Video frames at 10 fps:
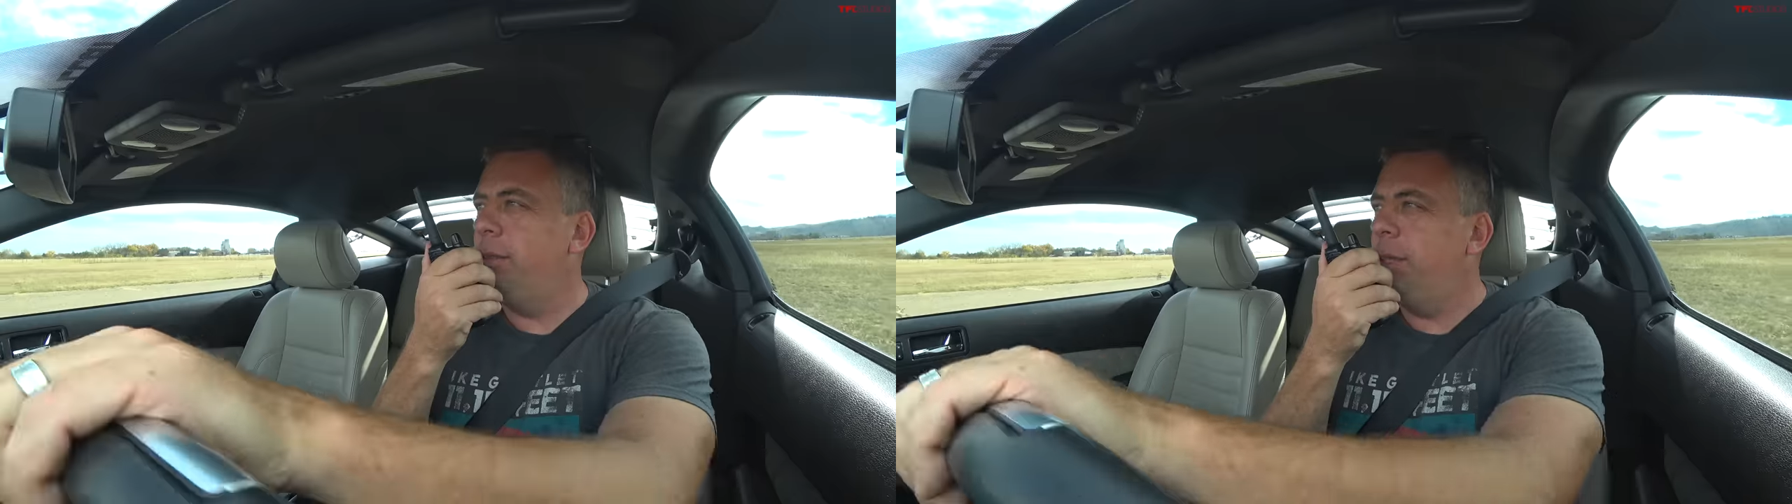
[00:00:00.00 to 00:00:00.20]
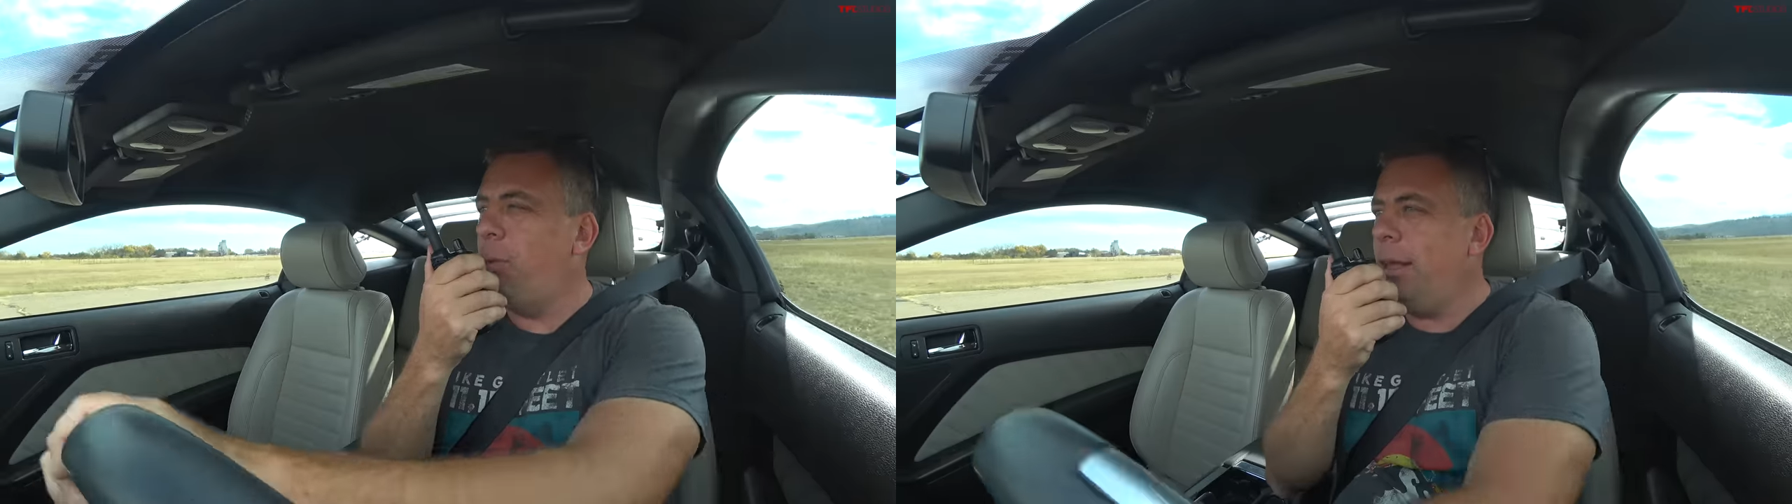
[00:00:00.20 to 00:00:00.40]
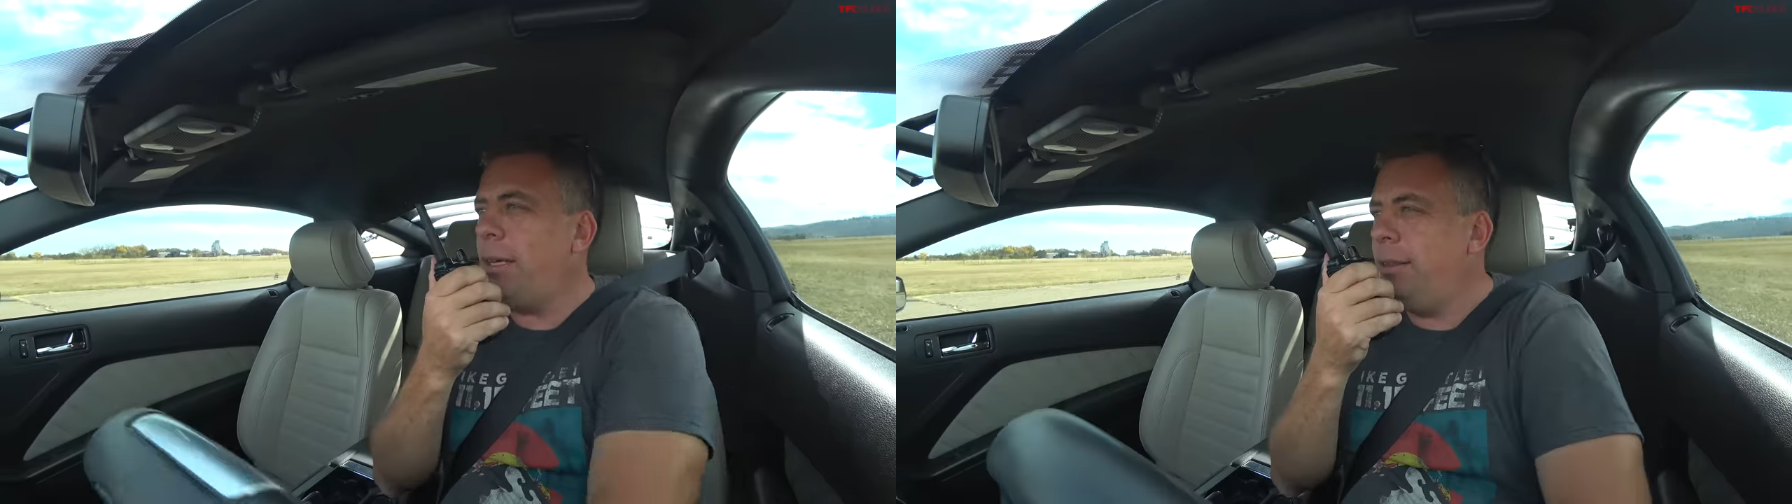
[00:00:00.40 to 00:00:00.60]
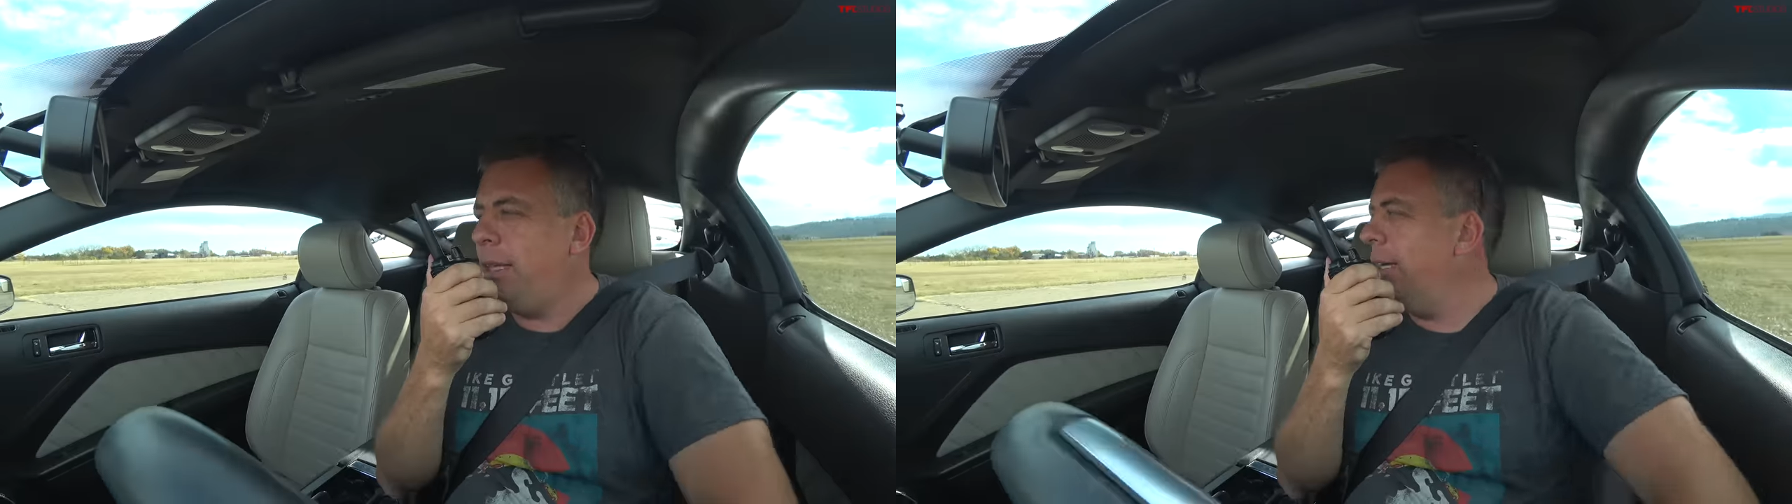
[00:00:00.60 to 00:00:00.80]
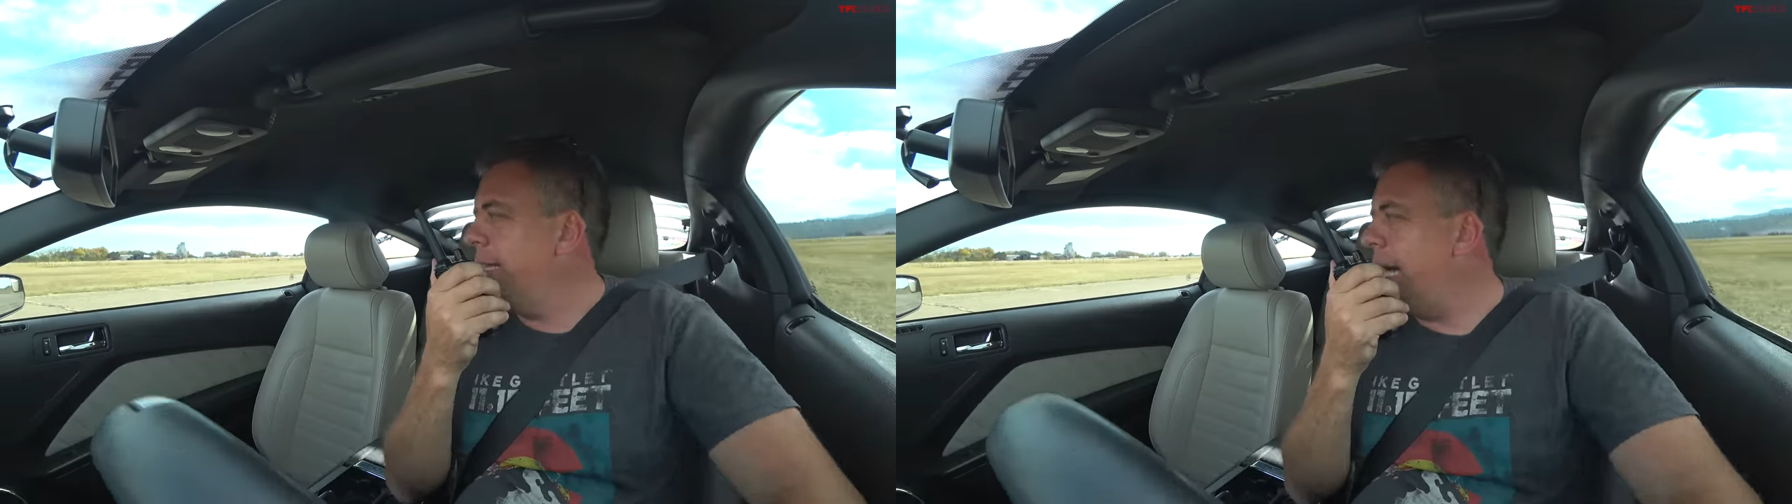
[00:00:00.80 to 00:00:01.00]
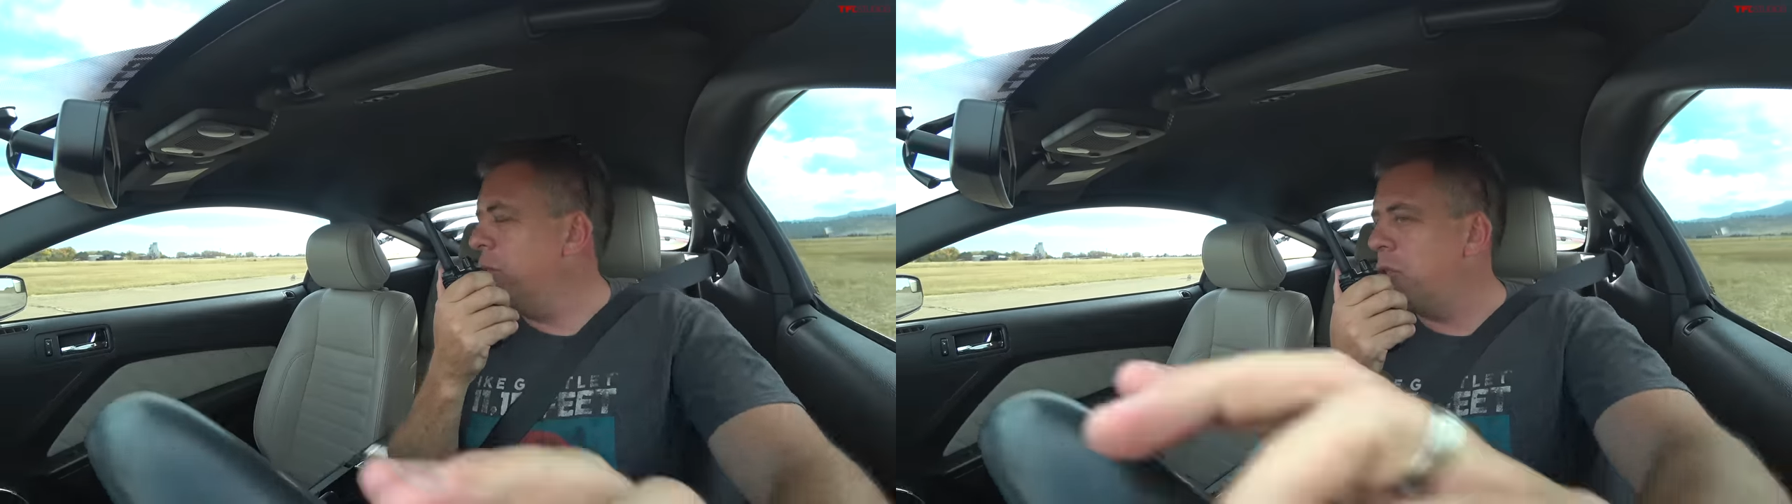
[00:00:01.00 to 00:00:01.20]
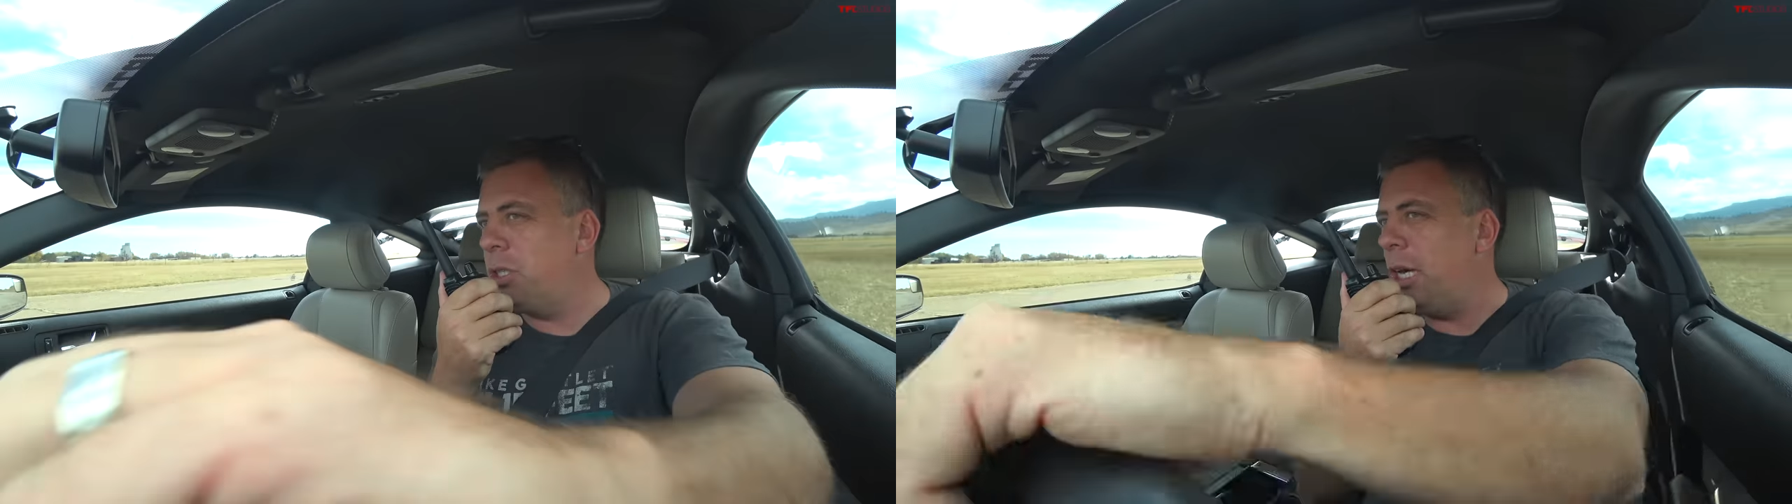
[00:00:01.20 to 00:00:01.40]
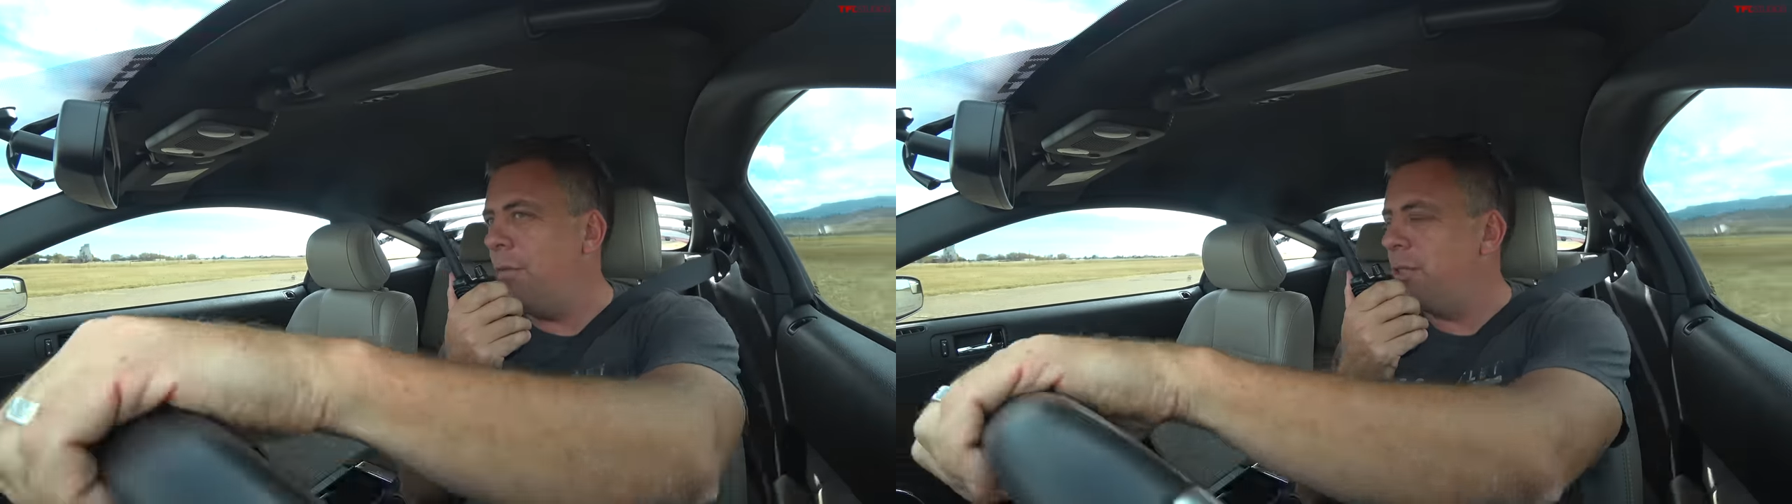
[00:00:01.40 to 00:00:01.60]
Dude, the way that thing
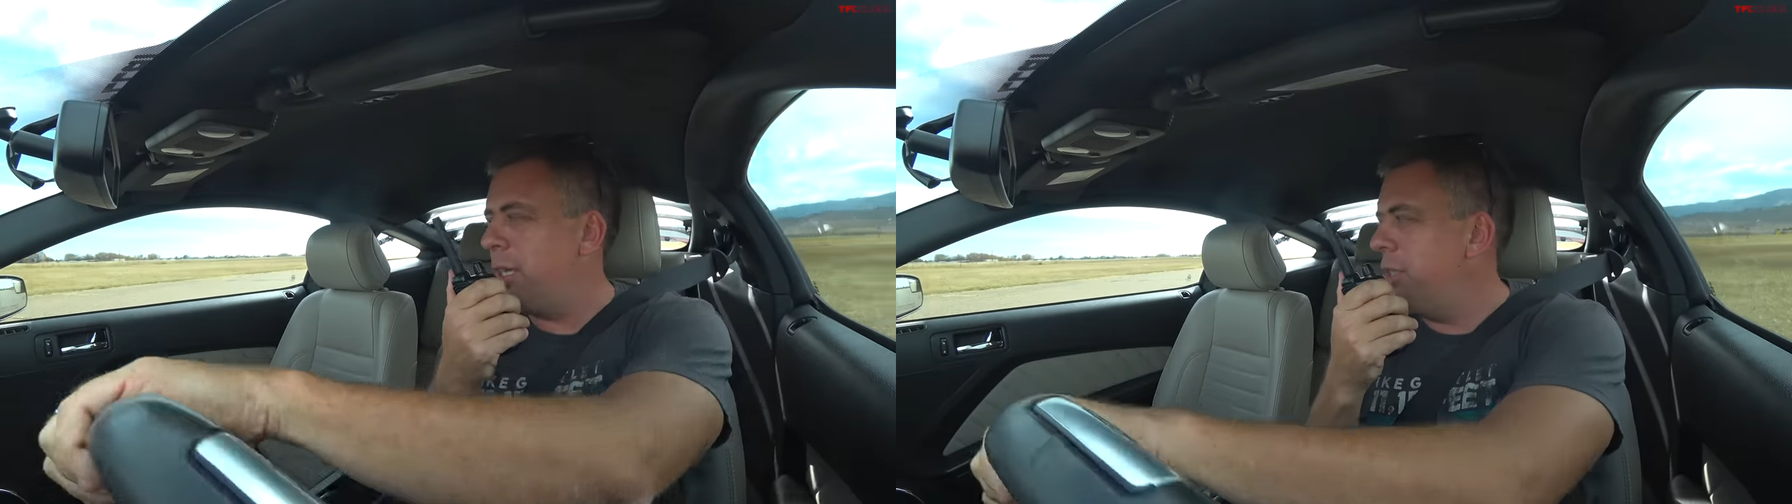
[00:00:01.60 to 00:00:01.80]
downshifts